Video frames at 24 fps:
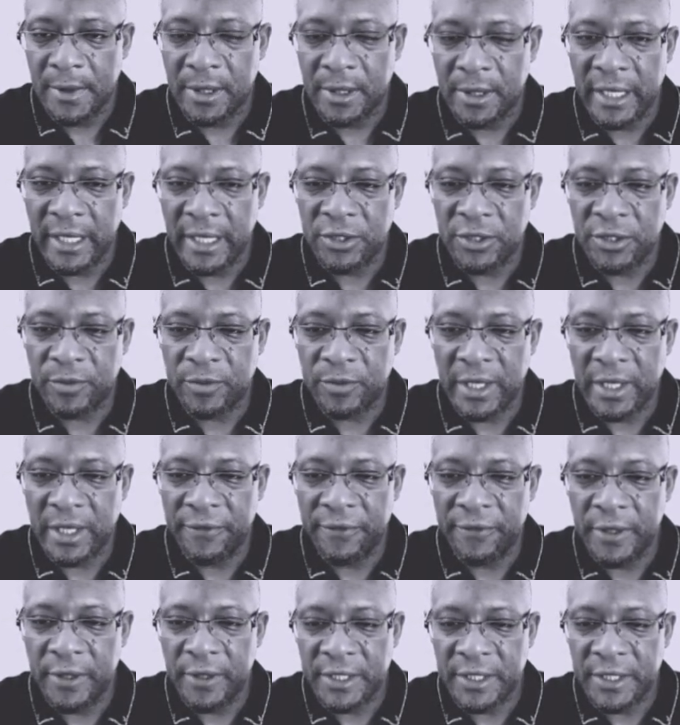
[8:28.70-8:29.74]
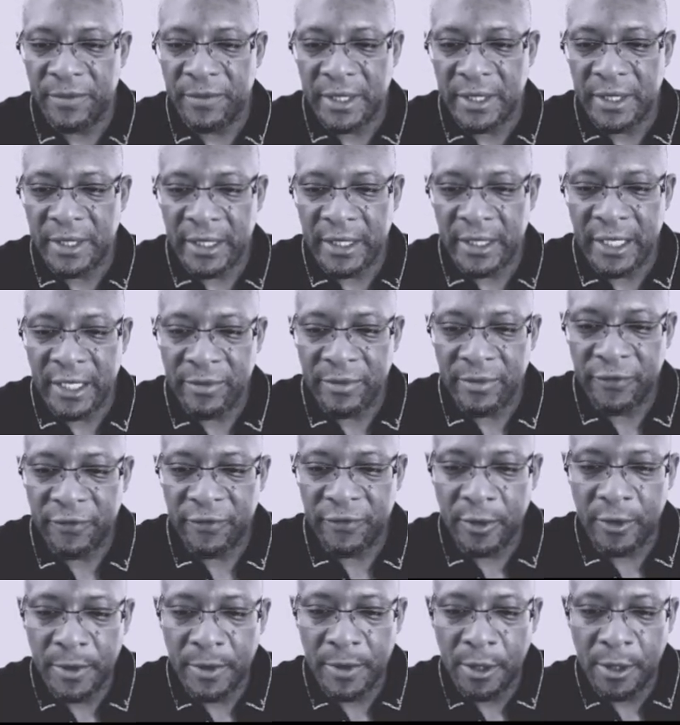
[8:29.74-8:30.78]
Okay, just play a 30-minute game
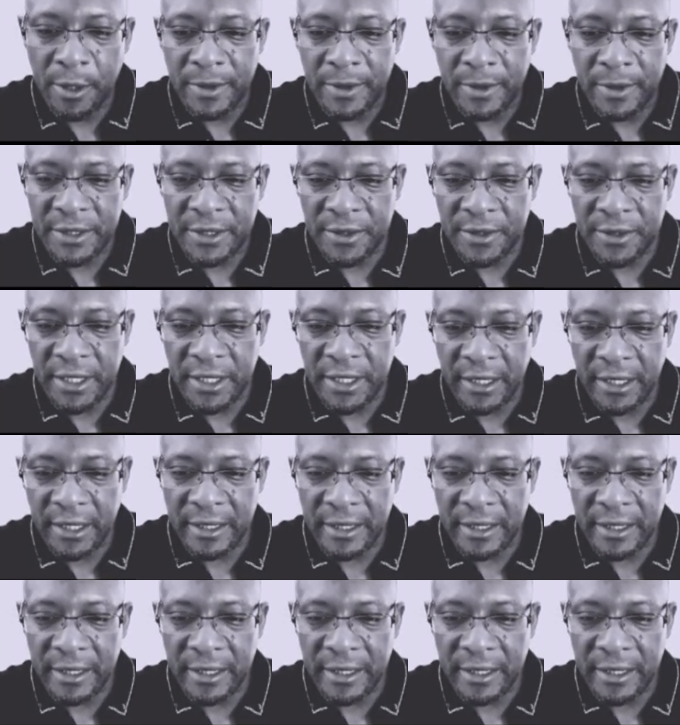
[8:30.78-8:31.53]
before we go into the